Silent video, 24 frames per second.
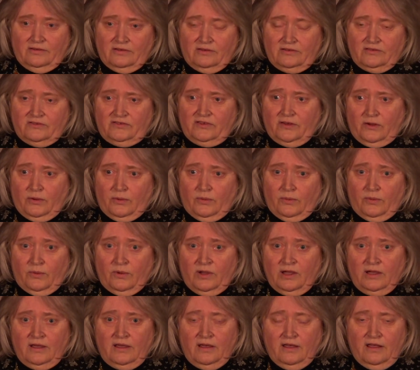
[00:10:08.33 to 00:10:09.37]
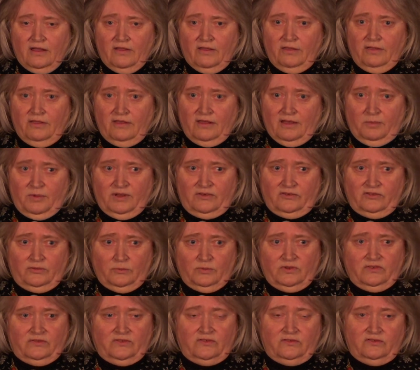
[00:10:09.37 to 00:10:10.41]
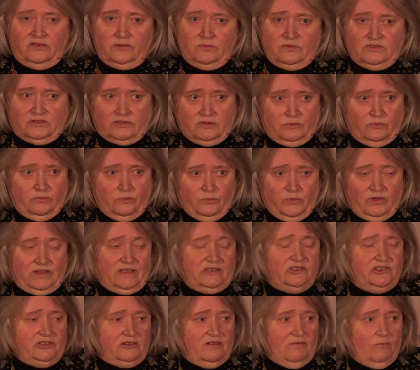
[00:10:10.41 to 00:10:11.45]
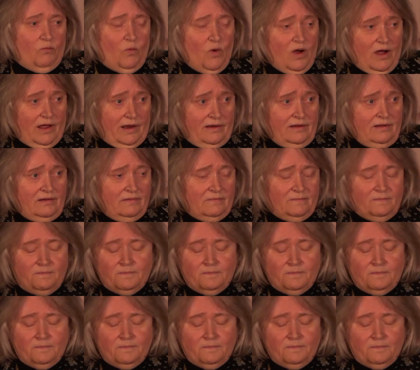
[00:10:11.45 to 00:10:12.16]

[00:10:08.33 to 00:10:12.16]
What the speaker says: So, I mean, she was a religion of one.